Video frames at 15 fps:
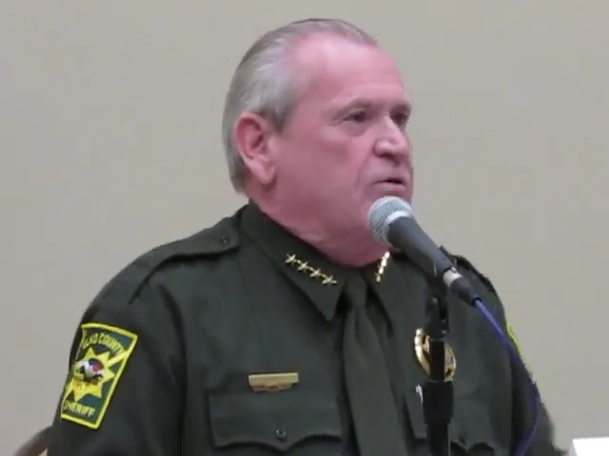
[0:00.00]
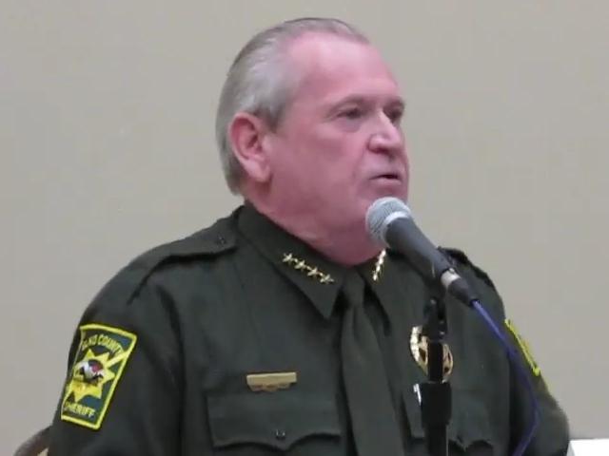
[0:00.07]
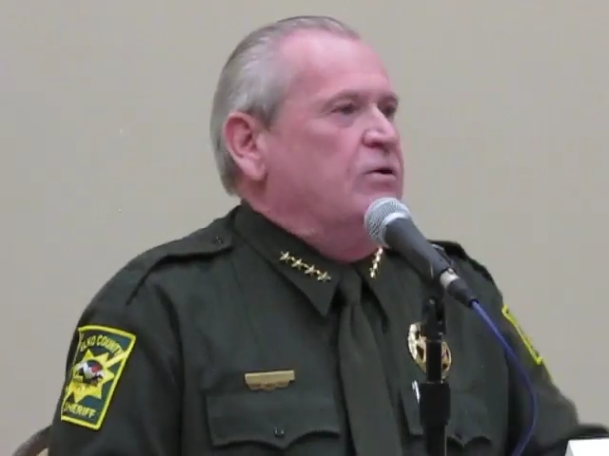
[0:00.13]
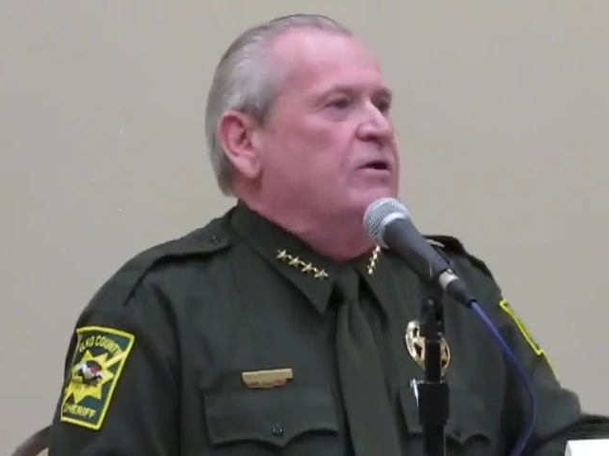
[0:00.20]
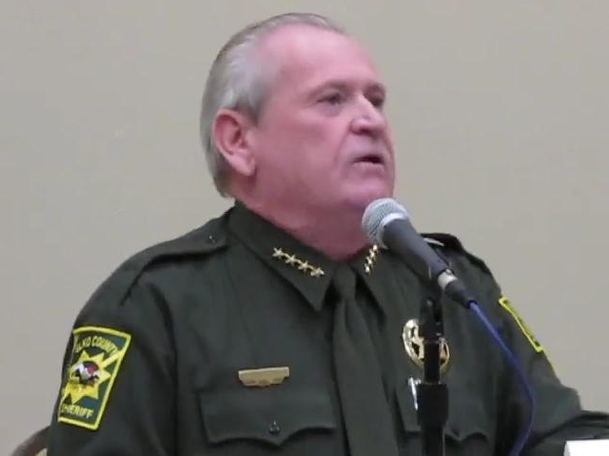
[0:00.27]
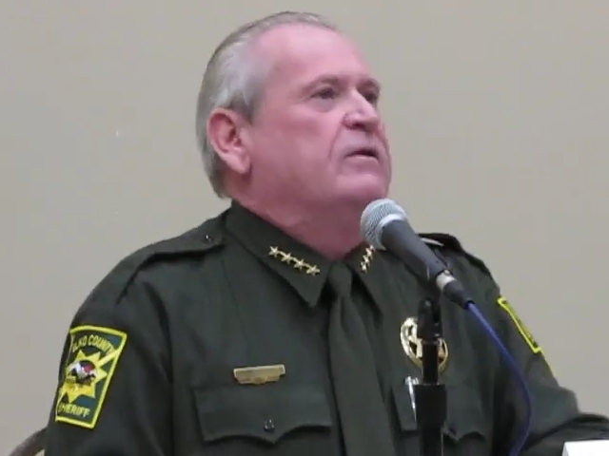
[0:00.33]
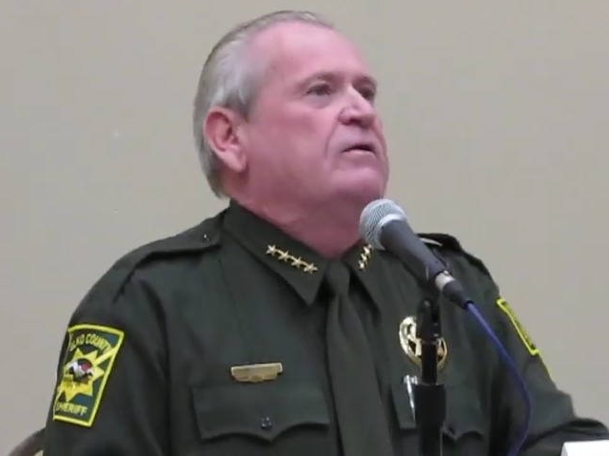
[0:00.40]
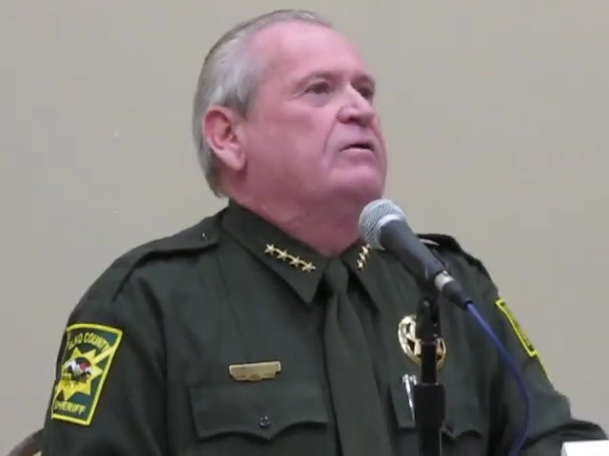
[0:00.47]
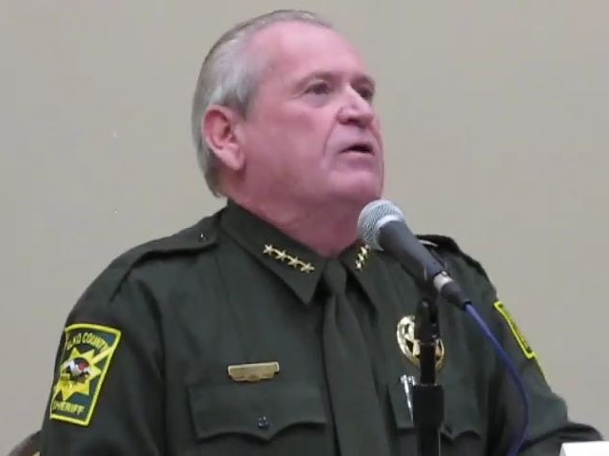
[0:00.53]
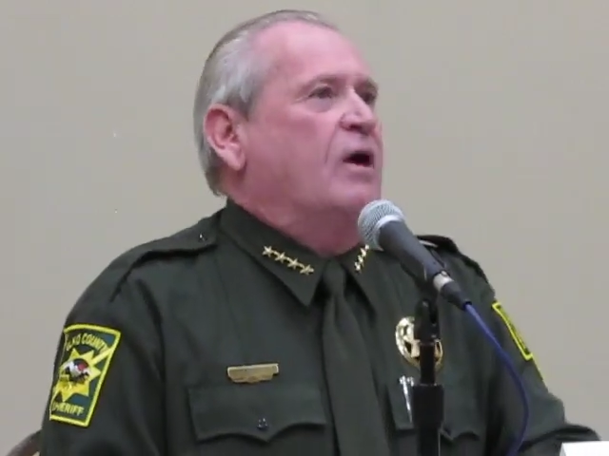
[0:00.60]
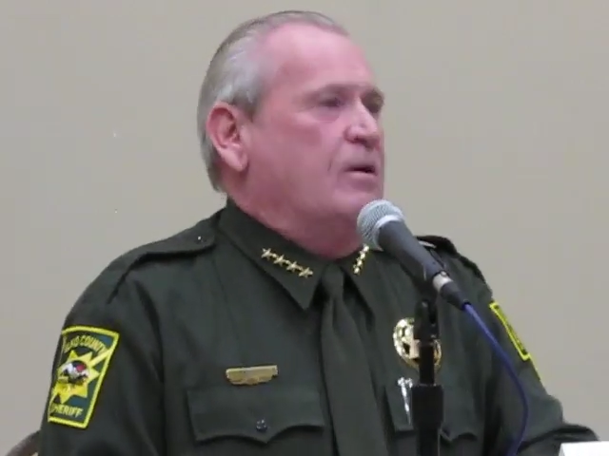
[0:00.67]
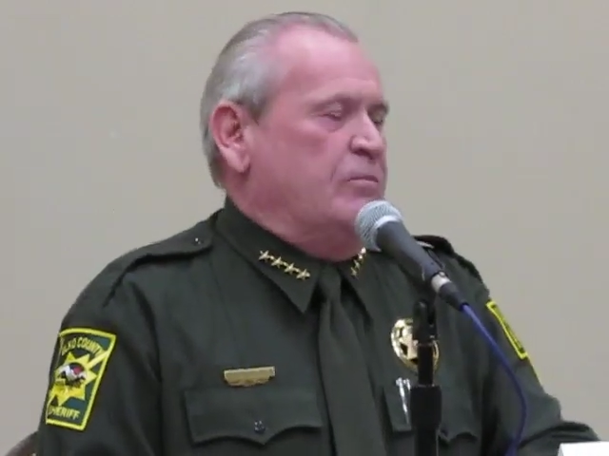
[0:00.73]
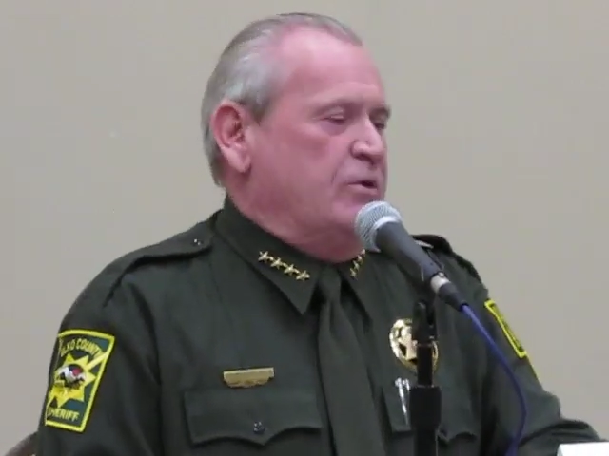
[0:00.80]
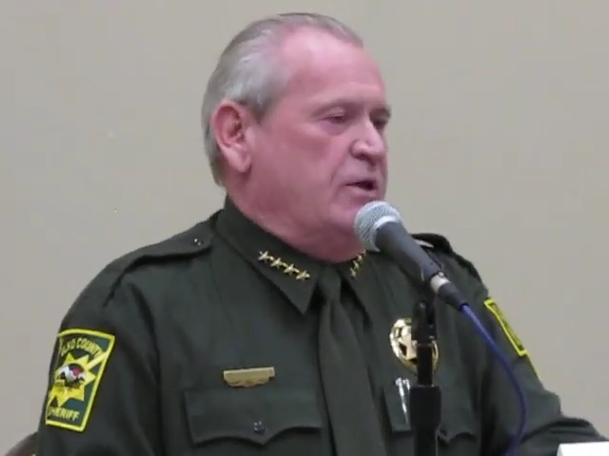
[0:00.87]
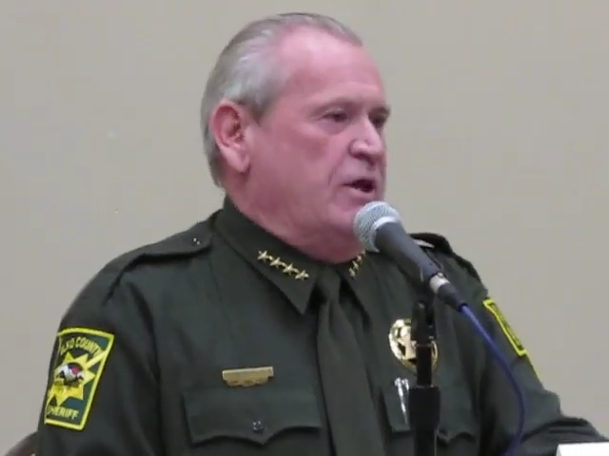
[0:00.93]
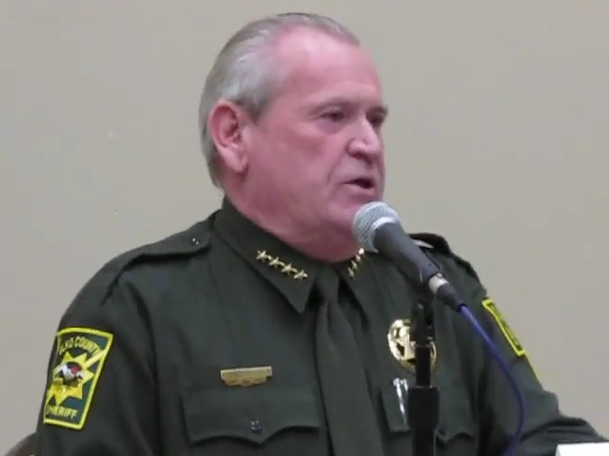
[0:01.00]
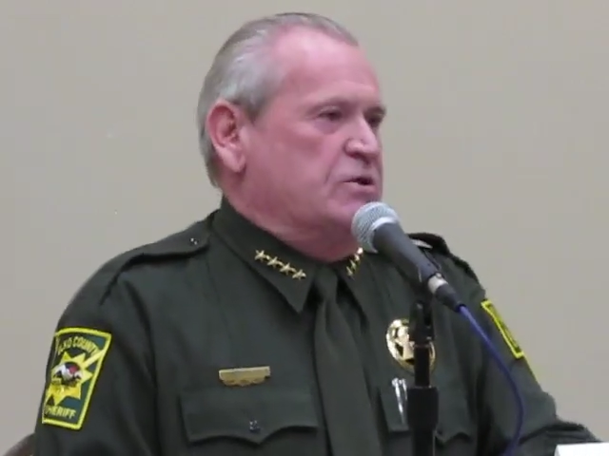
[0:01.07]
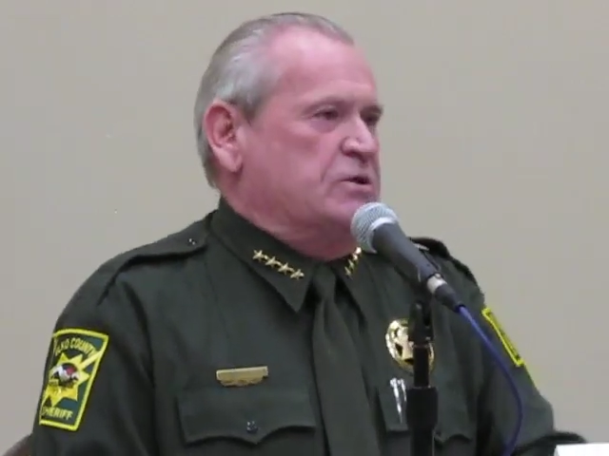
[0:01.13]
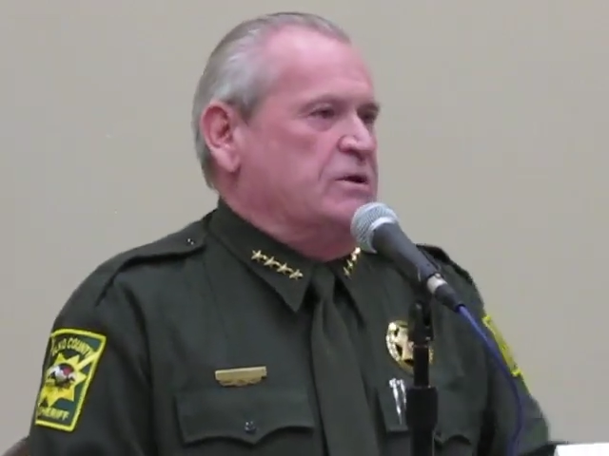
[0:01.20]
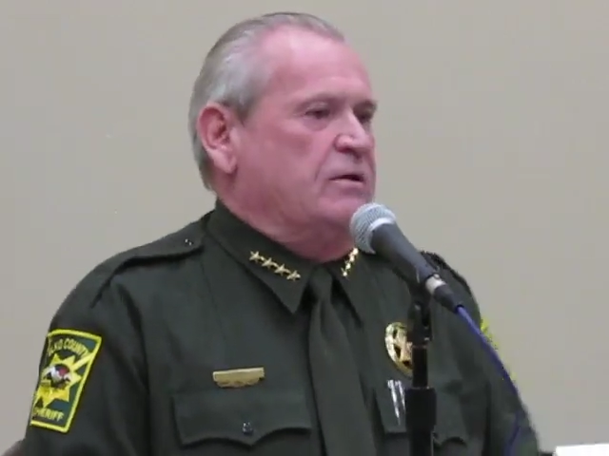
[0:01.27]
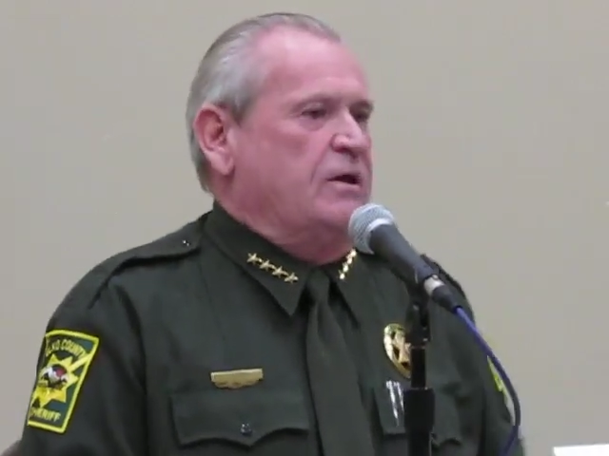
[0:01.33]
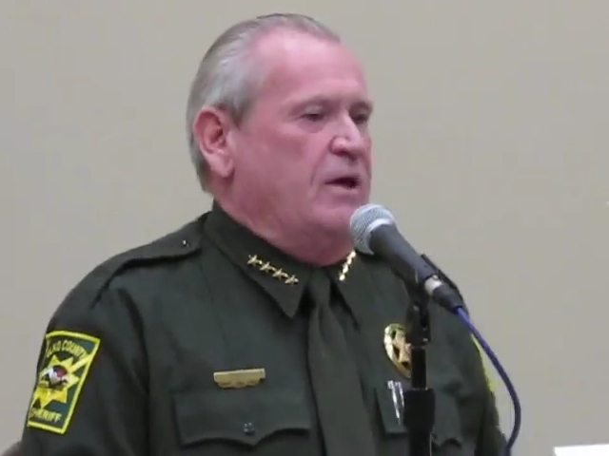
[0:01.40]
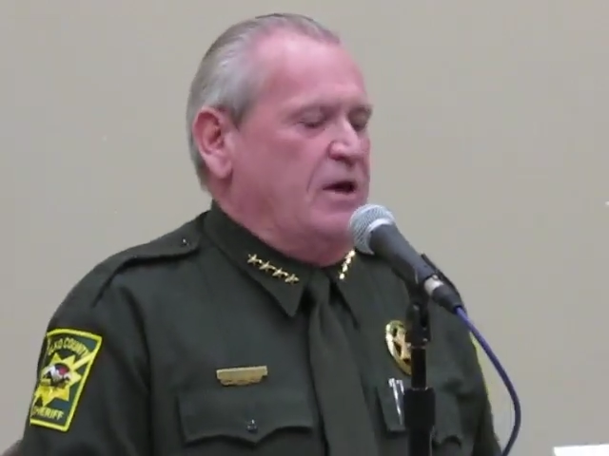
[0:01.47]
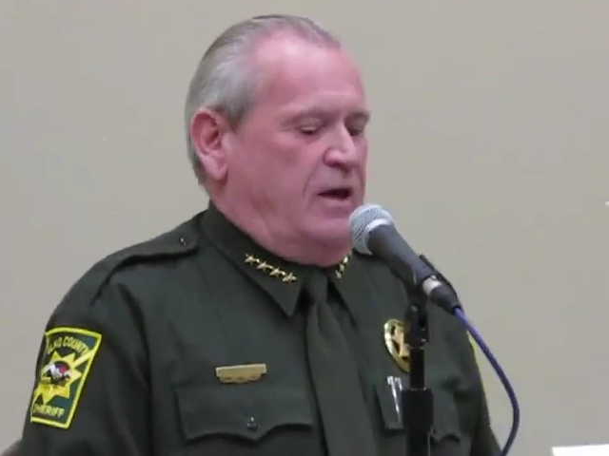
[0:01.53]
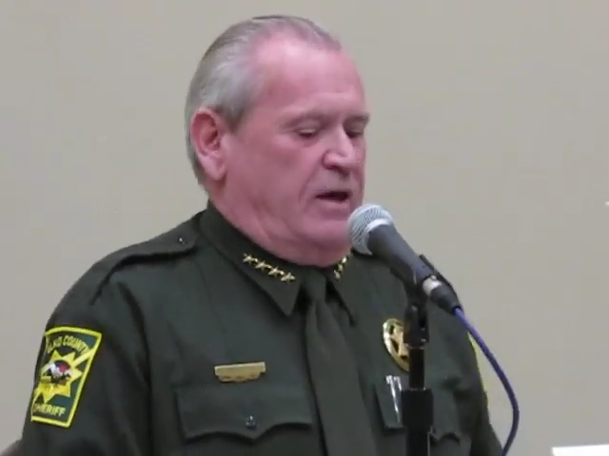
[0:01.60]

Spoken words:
good combination,